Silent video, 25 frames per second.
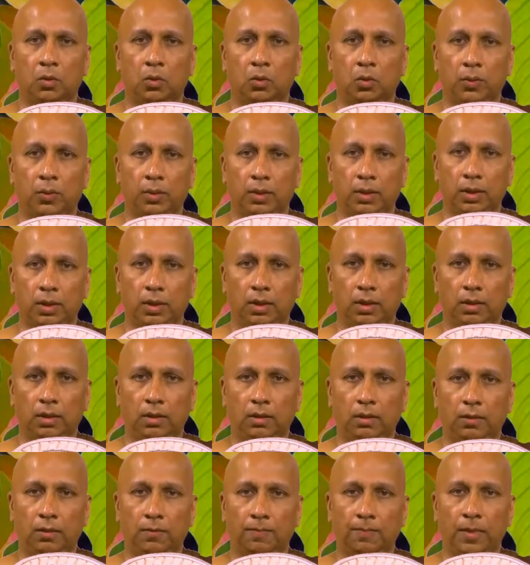We
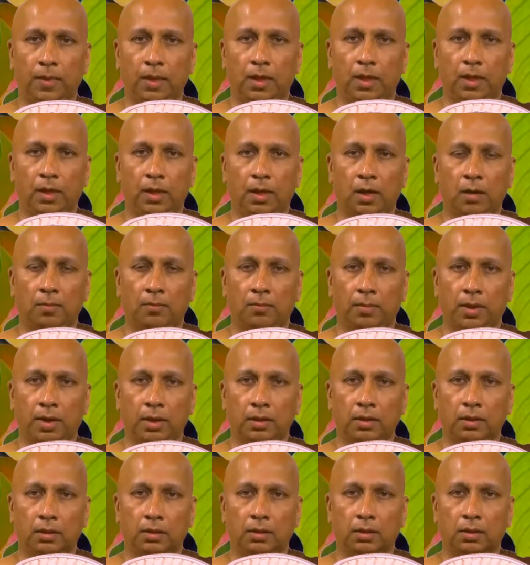come
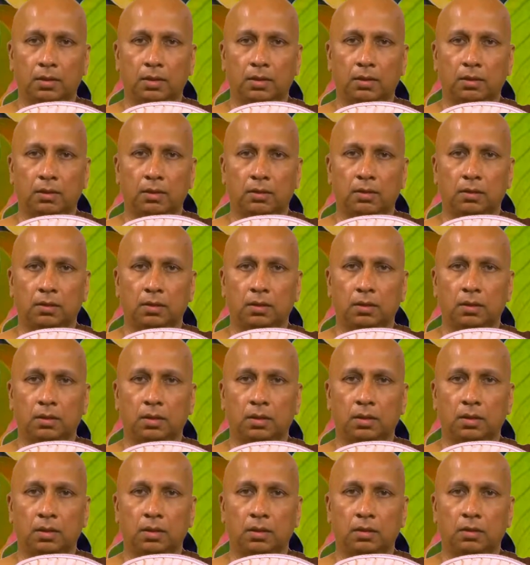back to
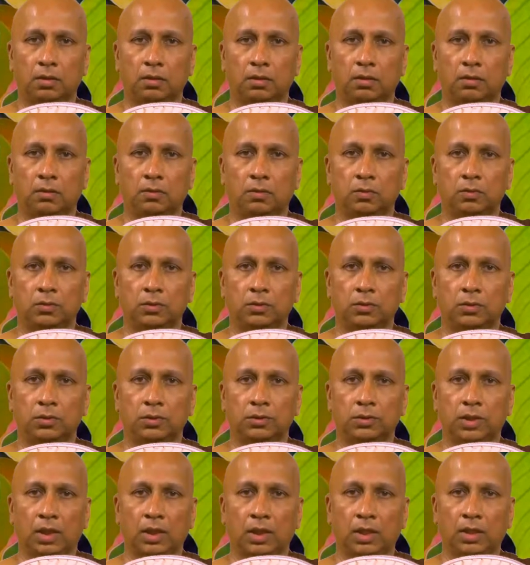the
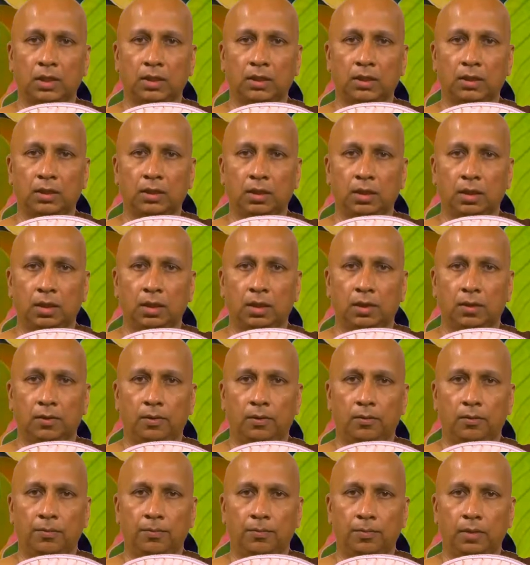cycle
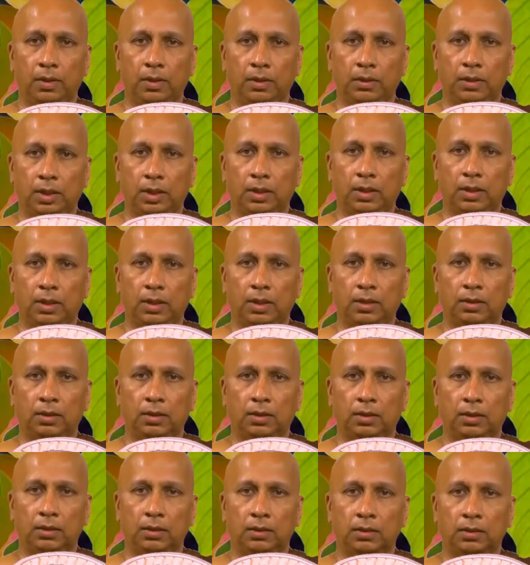of birth and
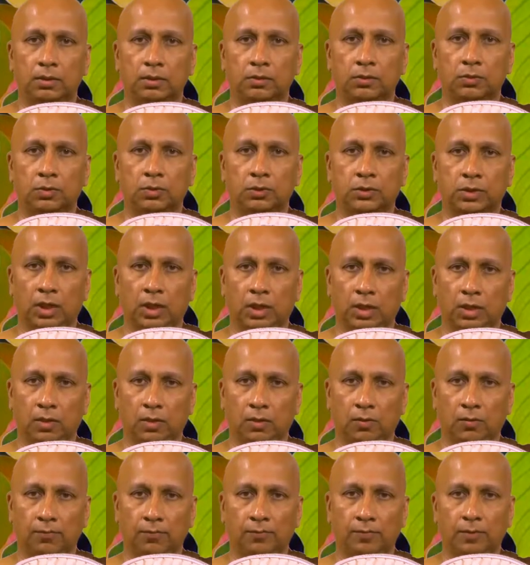death, to the
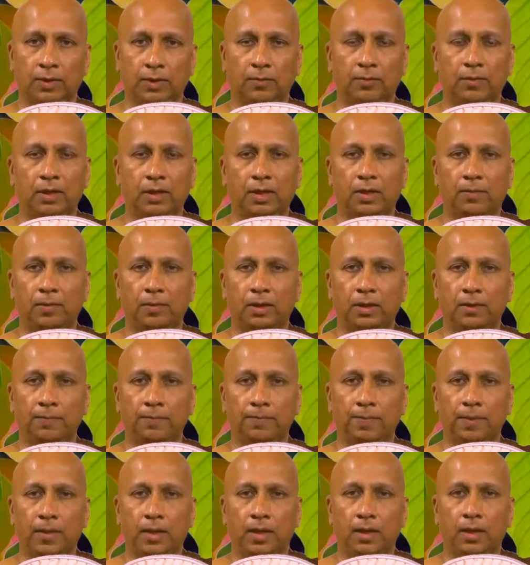cycle of
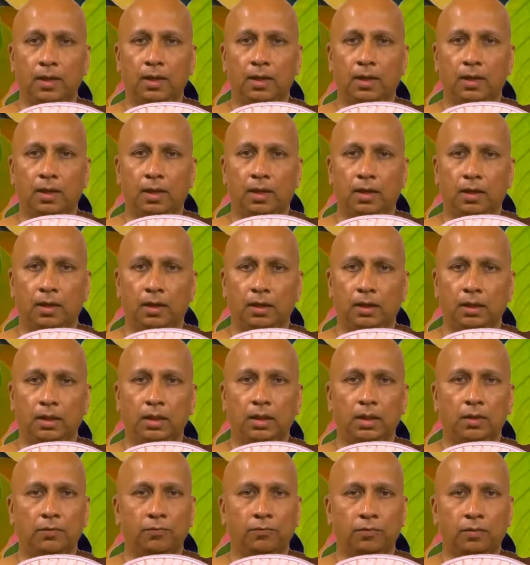rebecoming
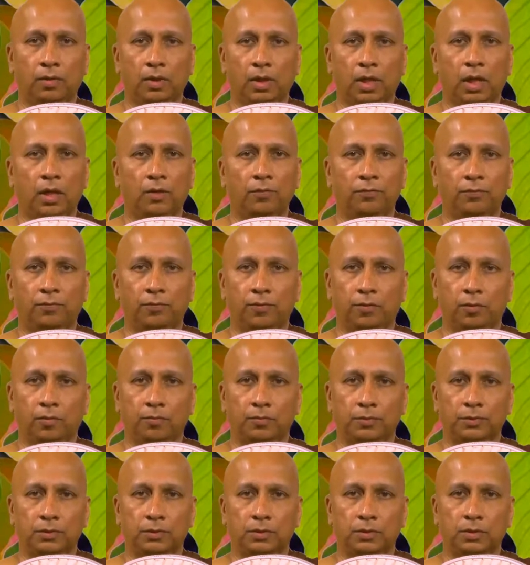in different life
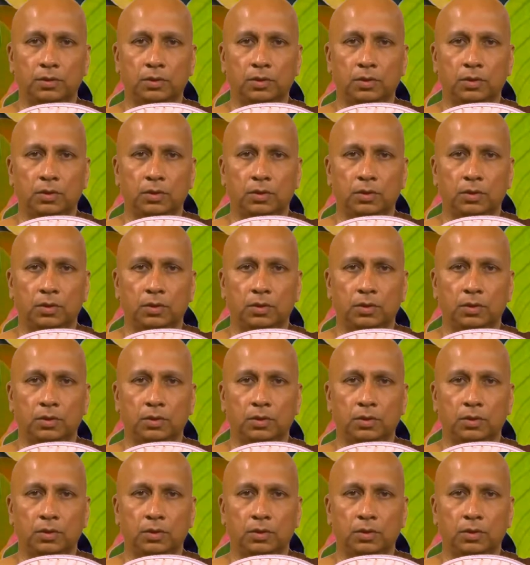forms.